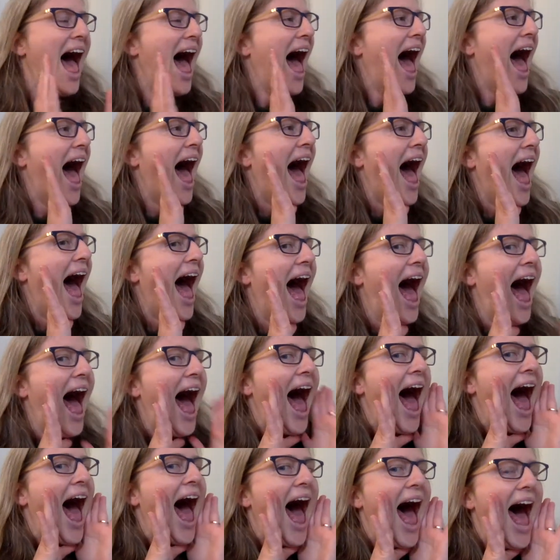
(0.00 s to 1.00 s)

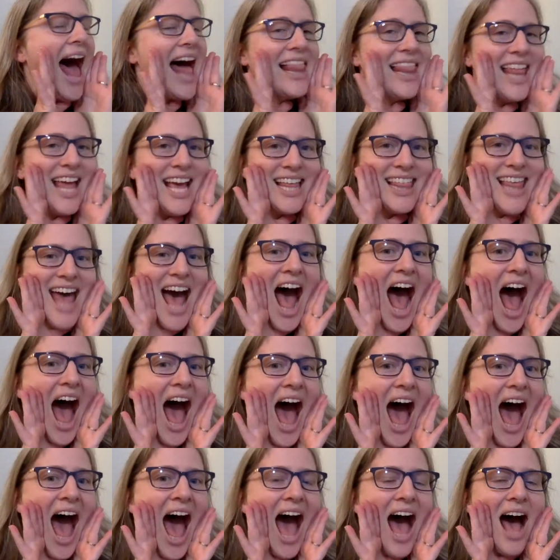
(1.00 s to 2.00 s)
ah, like
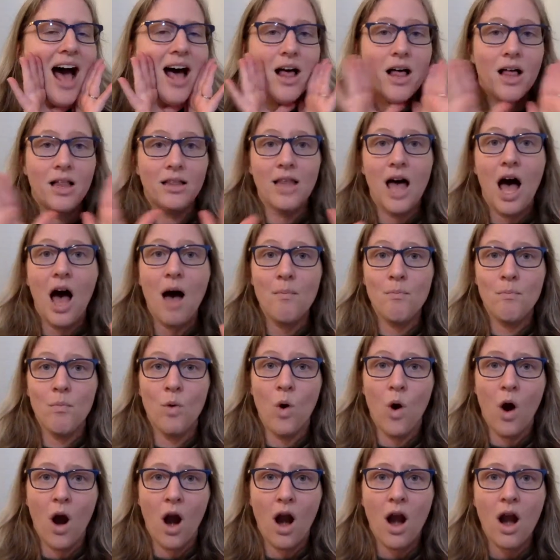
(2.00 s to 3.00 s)
that, a lot
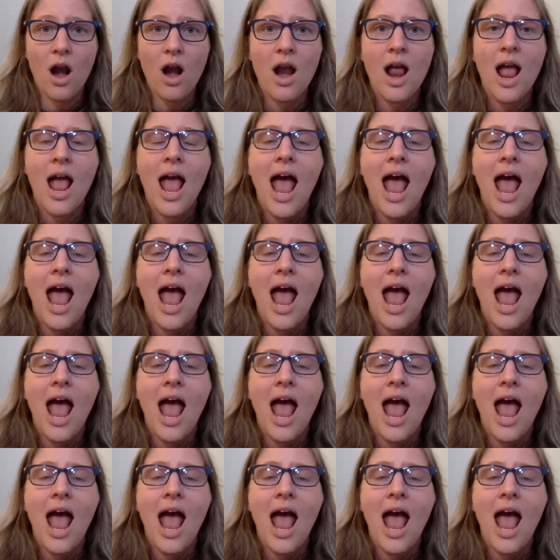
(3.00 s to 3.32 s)
more.